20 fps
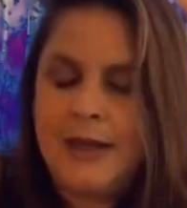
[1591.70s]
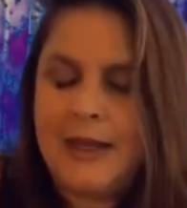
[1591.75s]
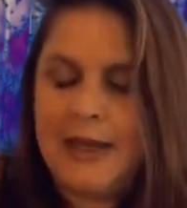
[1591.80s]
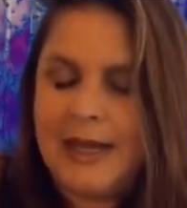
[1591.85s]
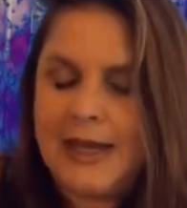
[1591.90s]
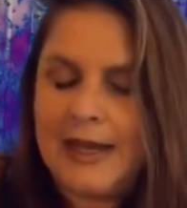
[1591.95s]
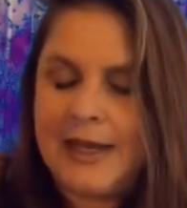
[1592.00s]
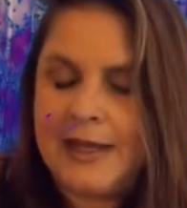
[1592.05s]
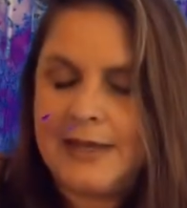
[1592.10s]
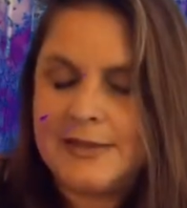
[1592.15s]

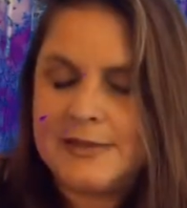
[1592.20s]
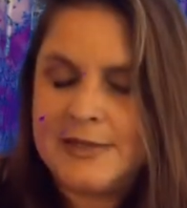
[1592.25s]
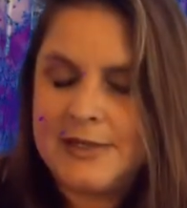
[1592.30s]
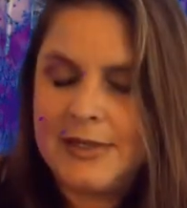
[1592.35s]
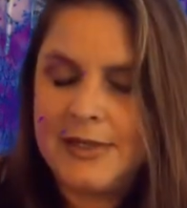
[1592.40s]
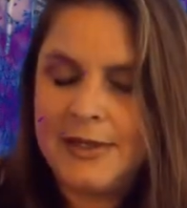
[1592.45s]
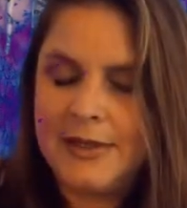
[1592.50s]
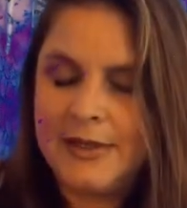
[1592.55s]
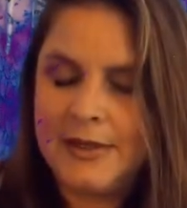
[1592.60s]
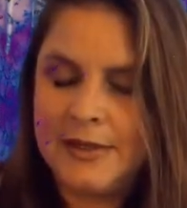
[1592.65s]
And
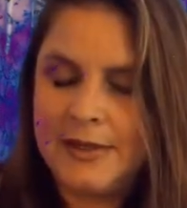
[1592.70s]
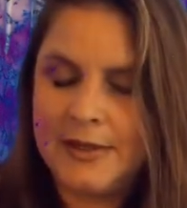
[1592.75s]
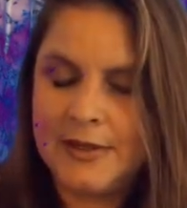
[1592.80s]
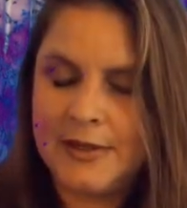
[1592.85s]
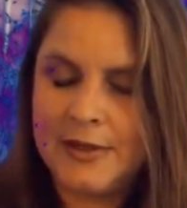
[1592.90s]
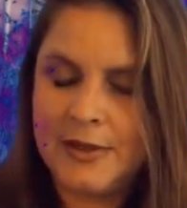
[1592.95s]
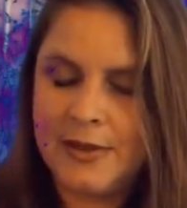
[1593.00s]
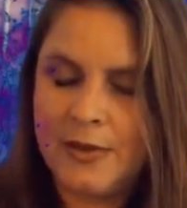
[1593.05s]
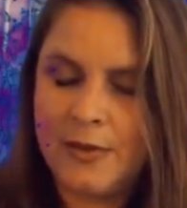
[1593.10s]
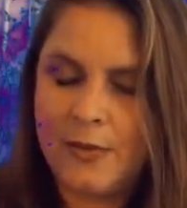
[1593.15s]

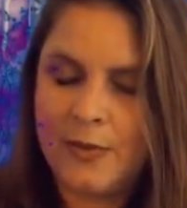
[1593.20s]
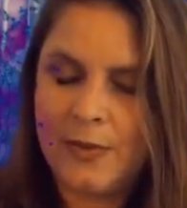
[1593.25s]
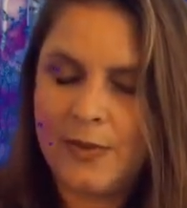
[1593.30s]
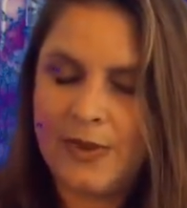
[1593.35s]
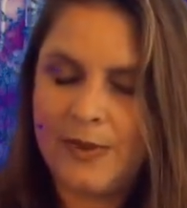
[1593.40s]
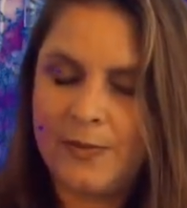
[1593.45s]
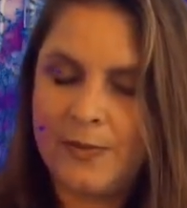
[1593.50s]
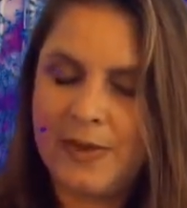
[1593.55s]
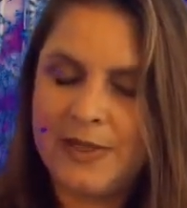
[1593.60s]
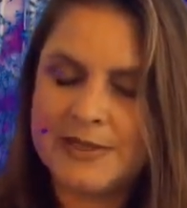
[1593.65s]

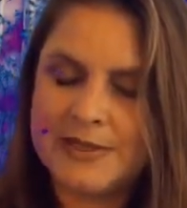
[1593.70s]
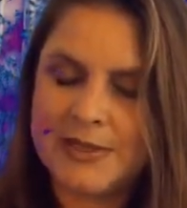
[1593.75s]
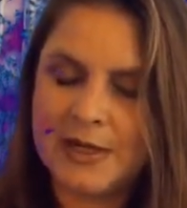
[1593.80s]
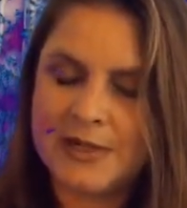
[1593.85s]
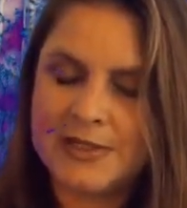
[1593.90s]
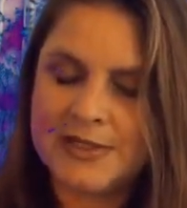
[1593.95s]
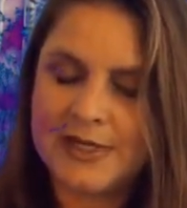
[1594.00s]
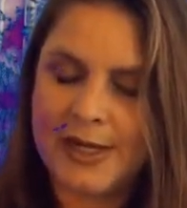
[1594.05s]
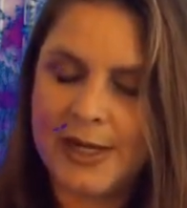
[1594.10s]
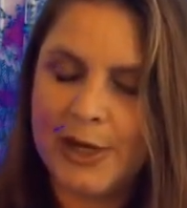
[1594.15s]
when we
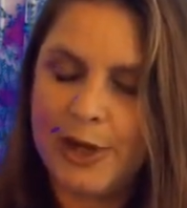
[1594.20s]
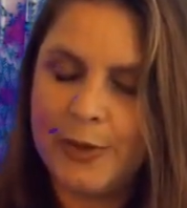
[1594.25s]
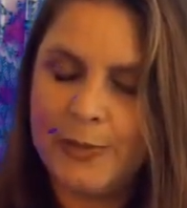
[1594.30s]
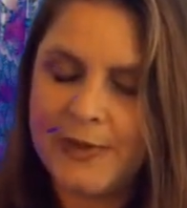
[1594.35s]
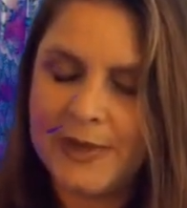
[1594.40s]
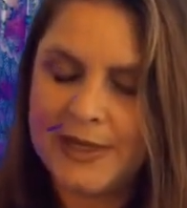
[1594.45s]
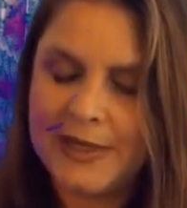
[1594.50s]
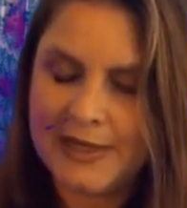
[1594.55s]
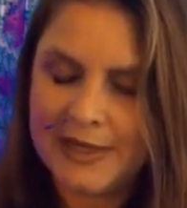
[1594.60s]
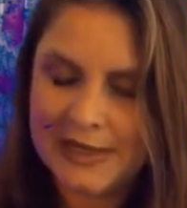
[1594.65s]
start to
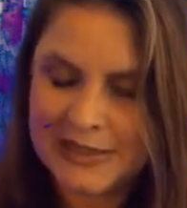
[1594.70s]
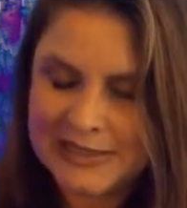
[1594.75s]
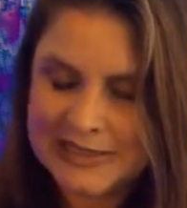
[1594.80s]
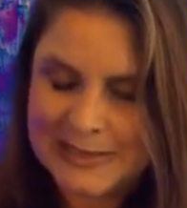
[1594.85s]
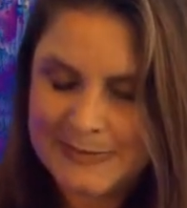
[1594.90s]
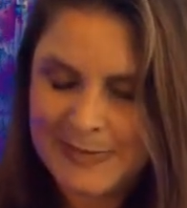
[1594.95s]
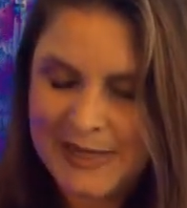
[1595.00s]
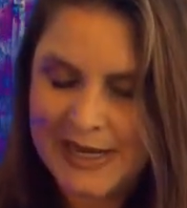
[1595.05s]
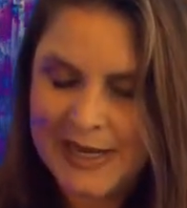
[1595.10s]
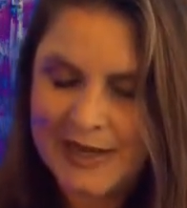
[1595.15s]
open and
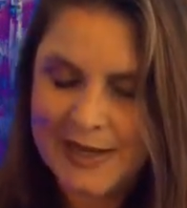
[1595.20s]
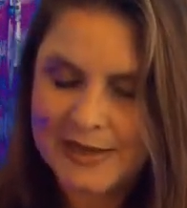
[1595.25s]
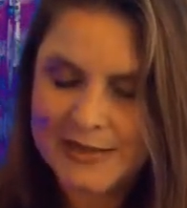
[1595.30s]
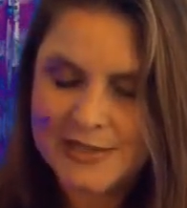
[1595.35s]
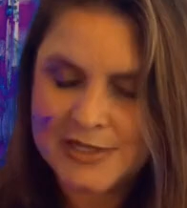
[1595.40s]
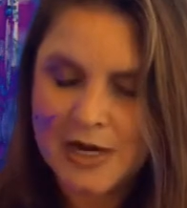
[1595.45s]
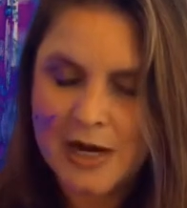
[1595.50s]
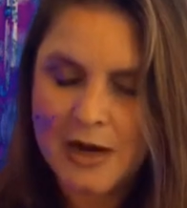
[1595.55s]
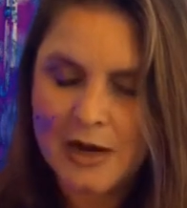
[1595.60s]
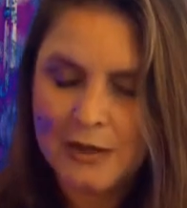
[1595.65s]

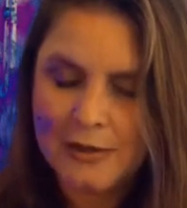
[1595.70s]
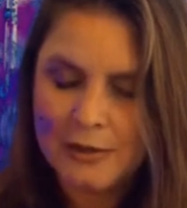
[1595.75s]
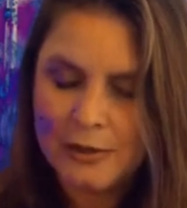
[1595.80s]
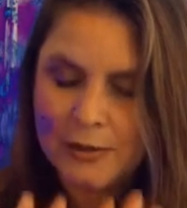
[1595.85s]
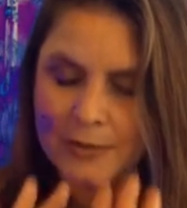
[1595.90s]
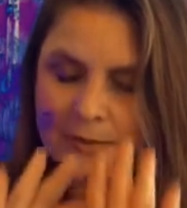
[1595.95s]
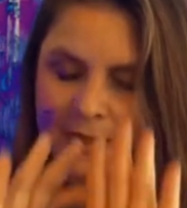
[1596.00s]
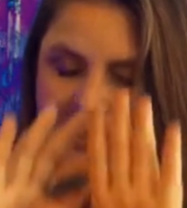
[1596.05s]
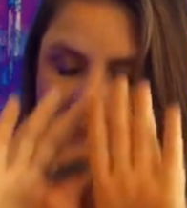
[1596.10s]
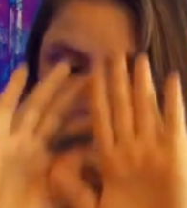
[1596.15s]
expand our
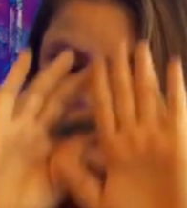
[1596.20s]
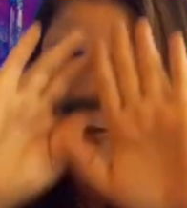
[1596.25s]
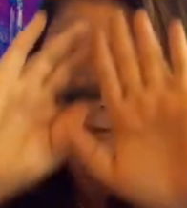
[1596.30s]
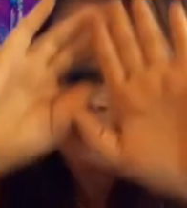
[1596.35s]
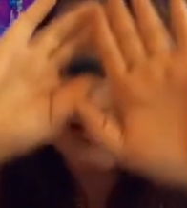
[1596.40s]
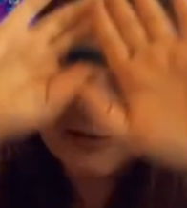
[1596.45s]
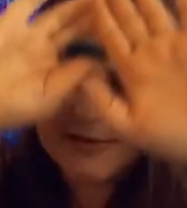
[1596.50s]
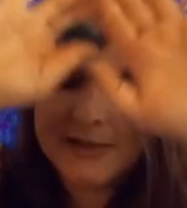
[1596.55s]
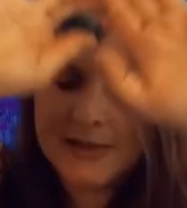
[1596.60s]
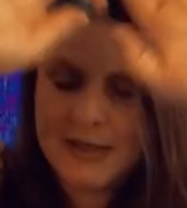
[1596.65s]

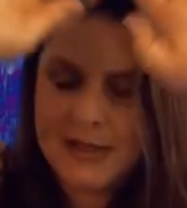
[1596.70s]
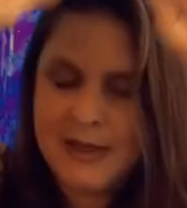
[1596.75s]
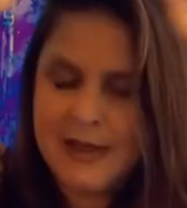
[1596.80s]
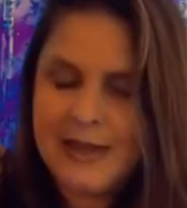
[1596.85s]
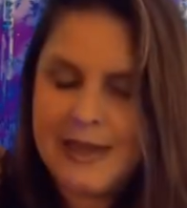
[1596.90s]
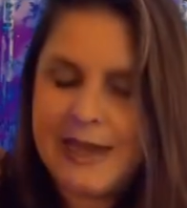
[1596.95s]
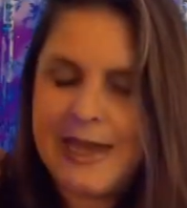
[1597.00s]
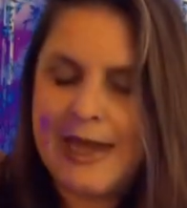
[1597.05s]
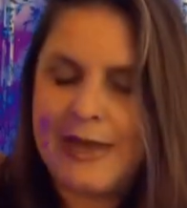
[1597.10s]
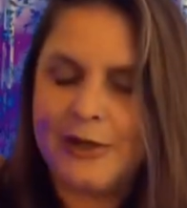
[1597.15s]
luminous
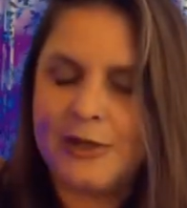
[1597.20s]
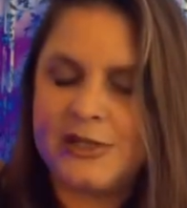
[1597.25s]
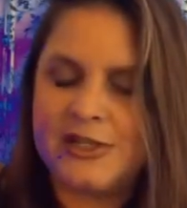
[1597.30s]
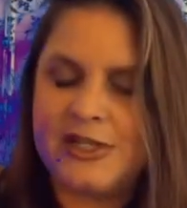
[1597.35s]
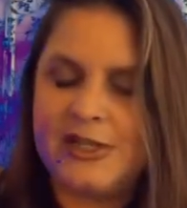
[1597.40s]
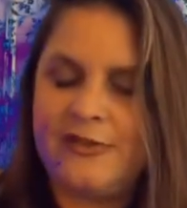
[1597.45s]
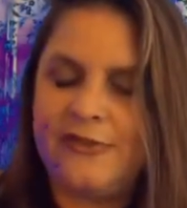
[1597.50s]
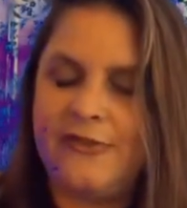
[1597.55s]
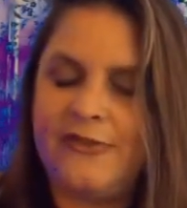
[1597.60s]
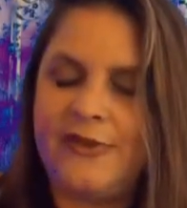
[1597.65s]

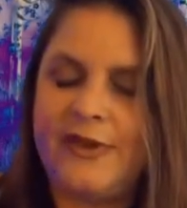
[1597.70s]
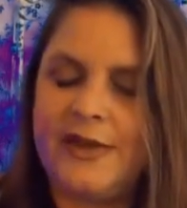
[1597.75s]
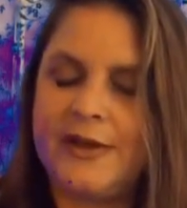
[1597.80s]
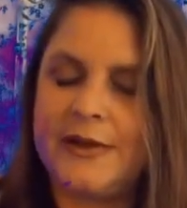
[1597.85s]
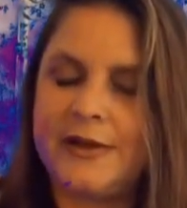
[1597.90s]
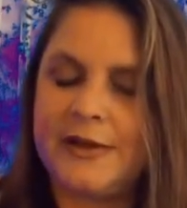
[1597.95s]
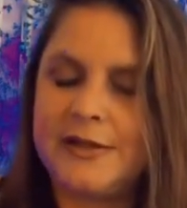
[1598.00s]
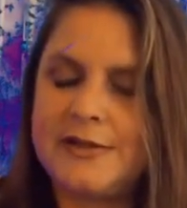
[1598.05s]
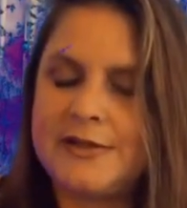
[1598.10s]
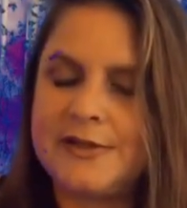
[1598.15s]
energy
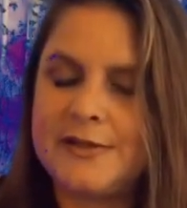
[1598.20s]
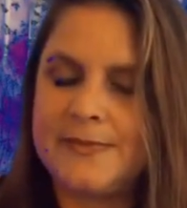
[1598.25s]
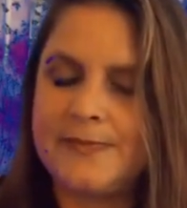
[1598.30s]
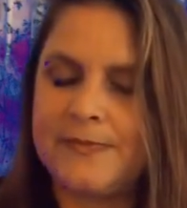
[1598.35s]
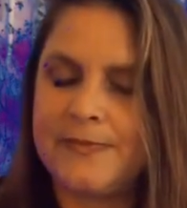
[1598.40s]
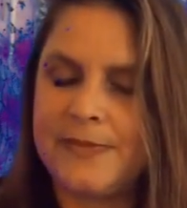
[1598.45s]
field,